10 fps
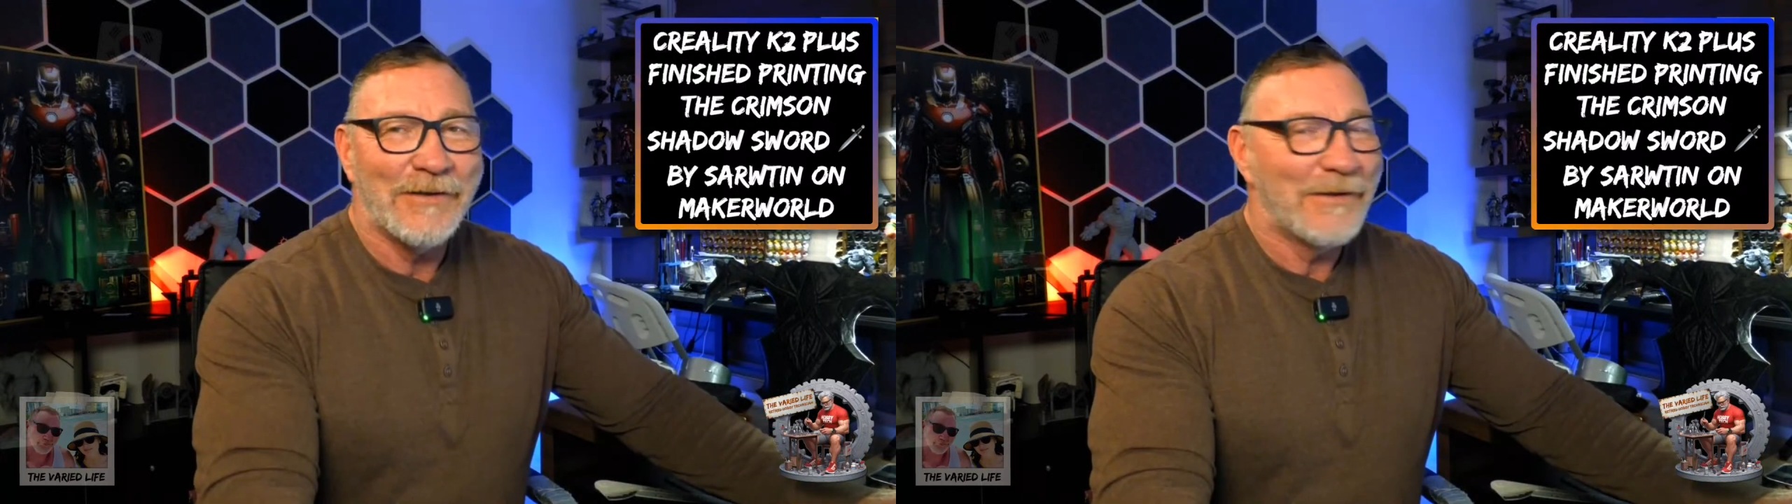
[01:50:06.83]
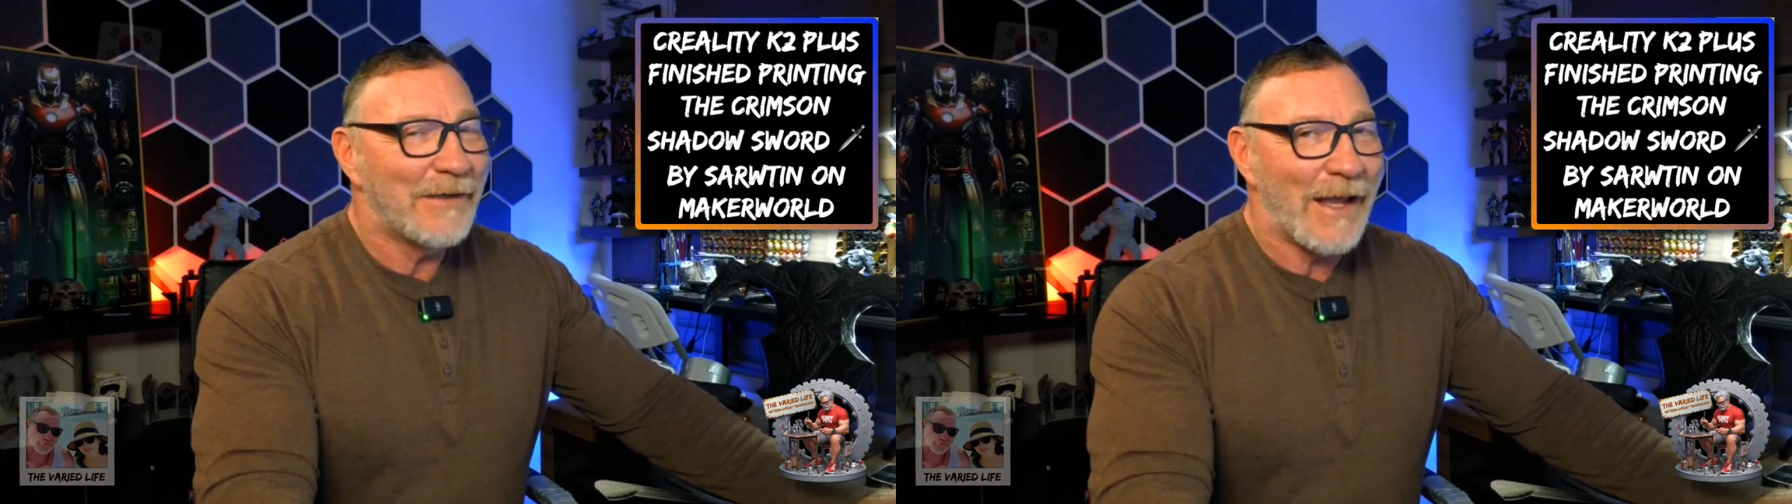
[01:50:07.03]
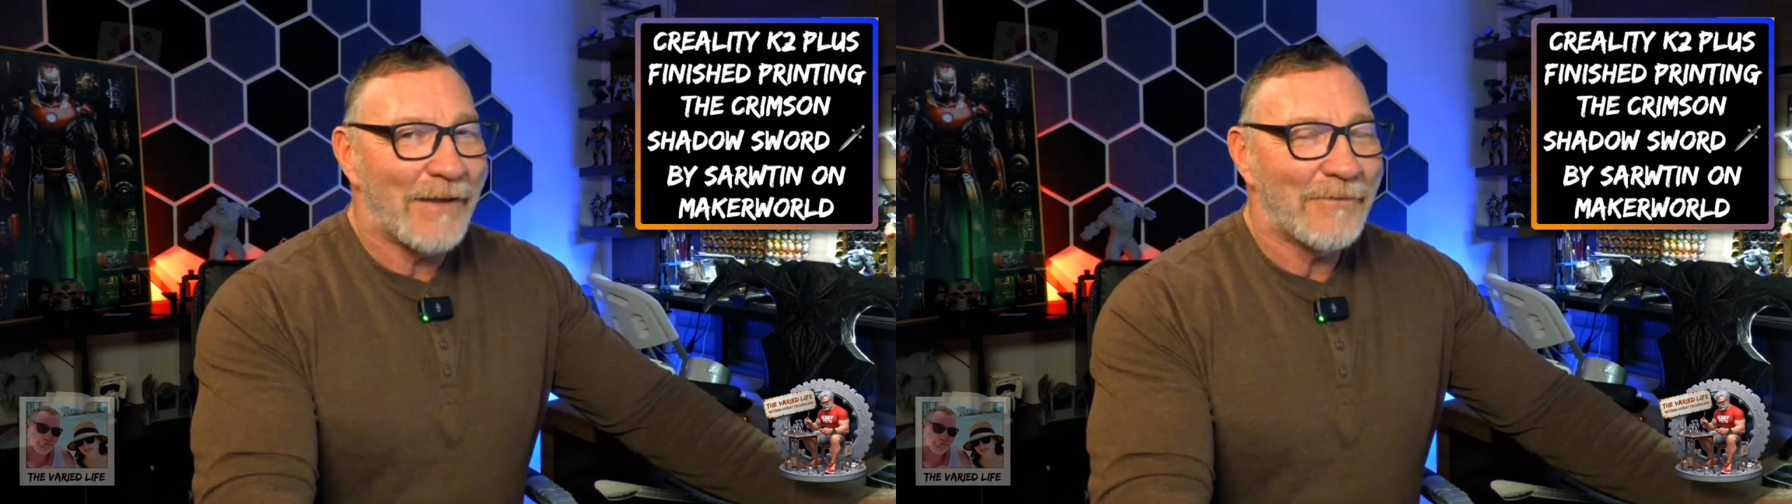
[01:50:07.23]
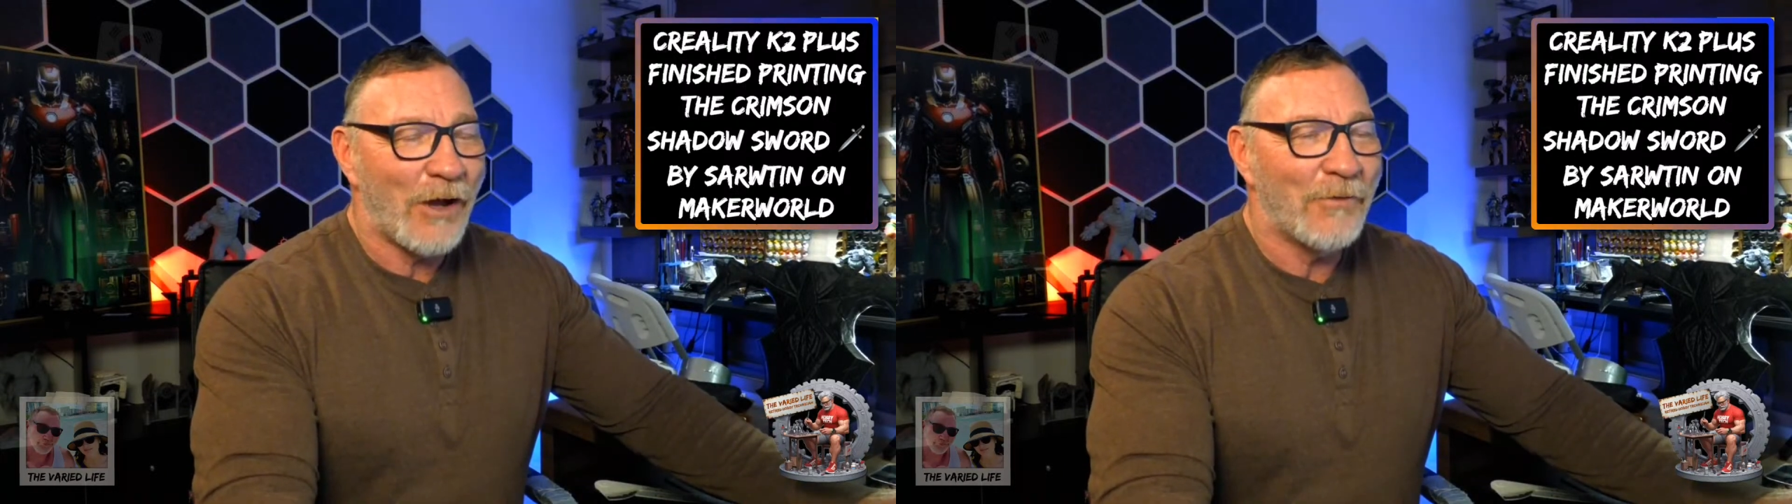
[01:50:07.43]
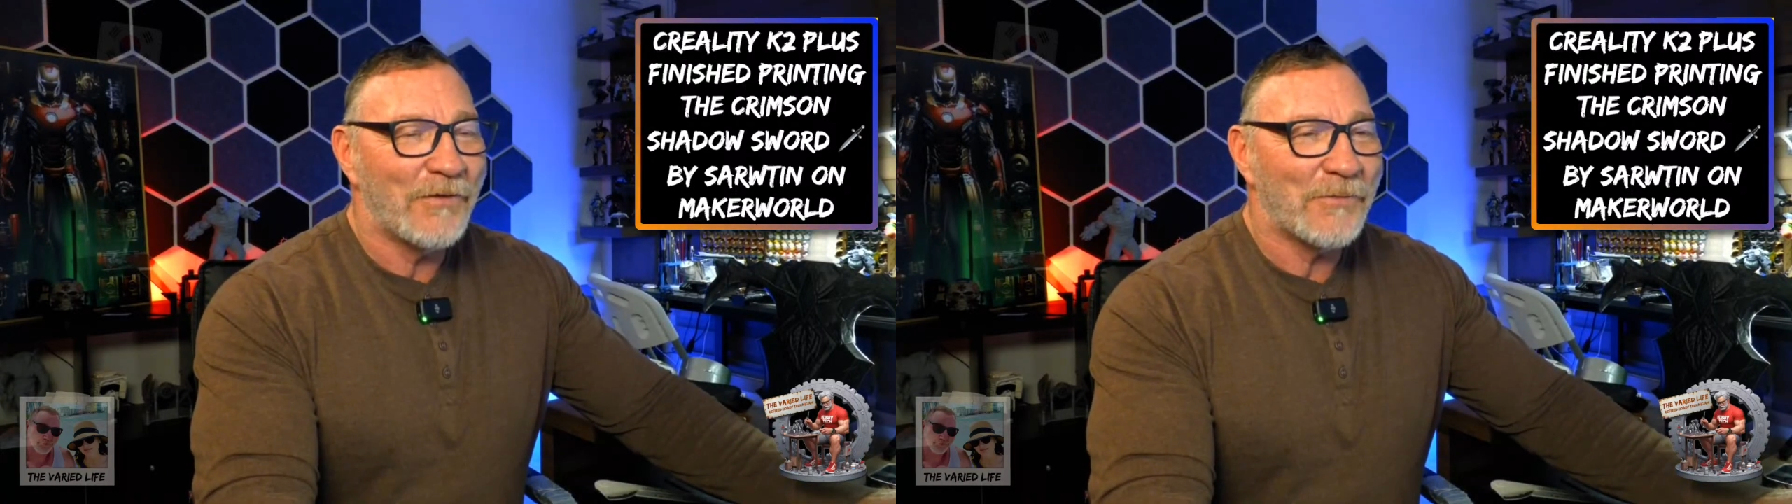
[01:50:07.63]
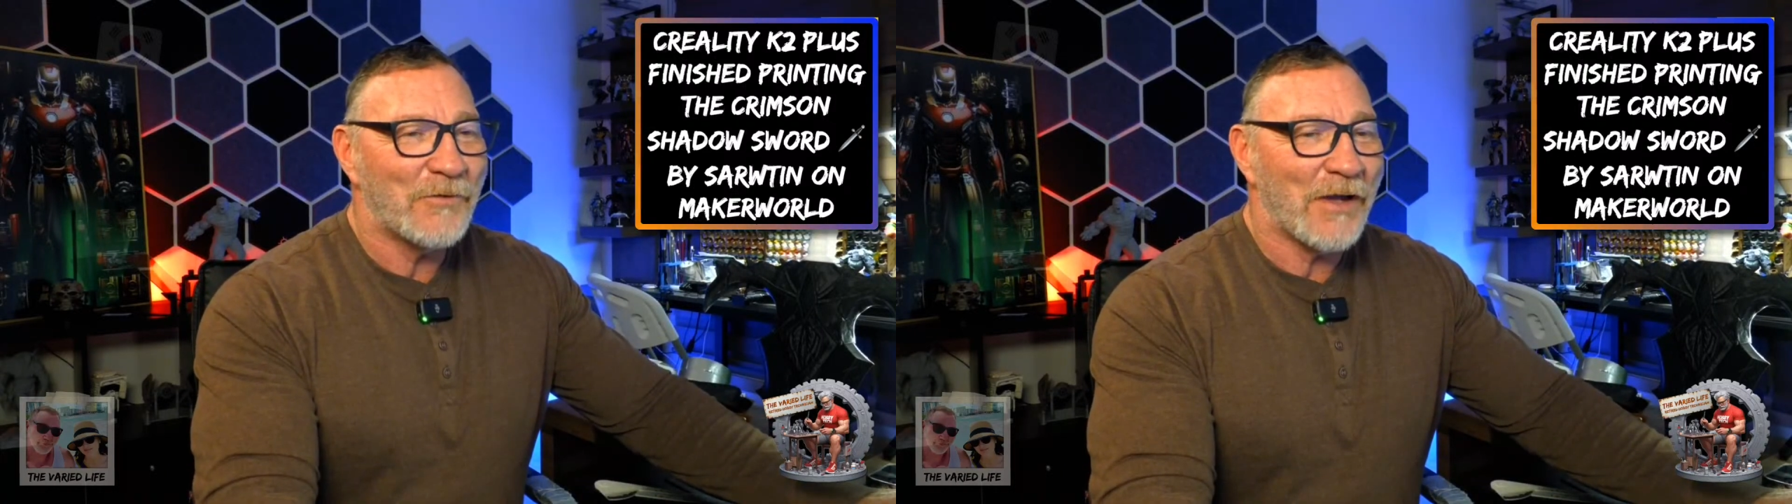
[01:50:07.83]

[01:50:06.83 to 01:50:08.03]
Yeah, always some